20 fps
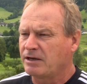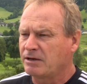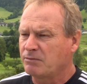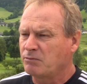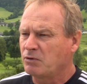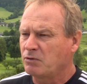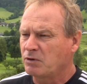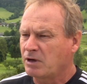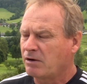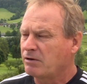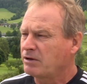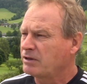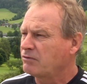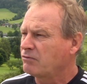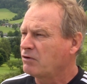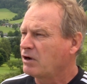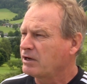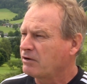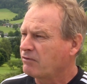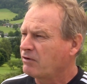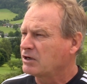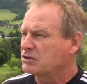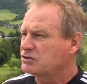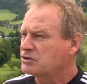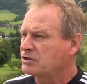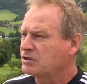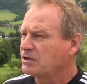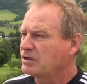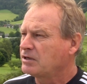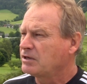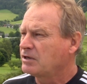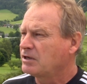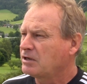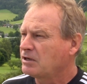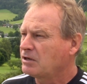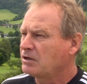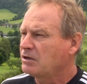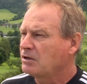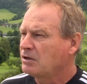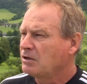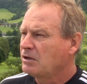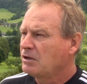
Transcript: and then we're going in the right direction, and